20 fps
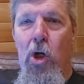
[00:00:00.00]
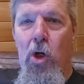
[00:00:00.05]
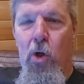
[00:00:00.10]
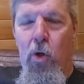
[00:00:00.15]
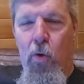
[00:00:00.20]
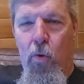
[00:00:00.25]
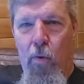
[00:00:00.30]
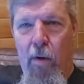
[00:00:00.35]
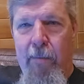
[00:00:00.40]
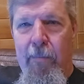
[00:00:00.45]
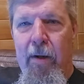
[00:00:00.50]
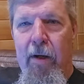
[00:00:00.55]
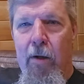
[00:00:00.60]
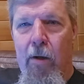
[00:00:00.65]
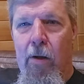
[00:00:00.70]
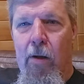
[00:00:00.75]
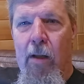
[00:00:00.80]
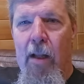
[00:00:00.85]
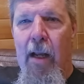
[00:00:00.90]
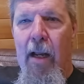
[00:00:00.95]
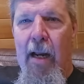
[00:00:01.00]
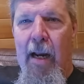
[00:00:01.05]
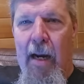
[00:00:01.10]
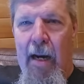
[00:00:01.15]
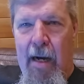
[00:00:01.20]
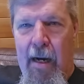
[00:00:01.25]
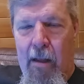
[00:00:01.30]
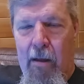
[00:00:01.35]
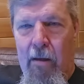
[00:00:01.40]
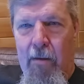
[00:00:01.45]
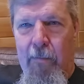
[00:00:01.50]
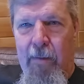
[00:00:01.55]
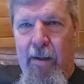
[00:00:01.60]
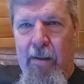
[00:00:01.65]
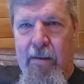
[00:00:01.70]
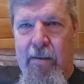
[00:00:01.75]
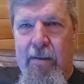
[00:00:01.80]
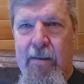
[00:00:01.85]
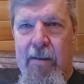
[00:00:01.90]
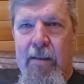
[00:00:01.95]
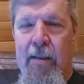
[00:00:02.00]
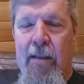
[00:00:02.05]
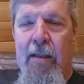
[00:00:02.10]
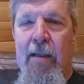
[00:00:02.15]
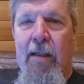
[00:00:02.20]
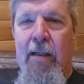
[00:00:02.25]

criminal element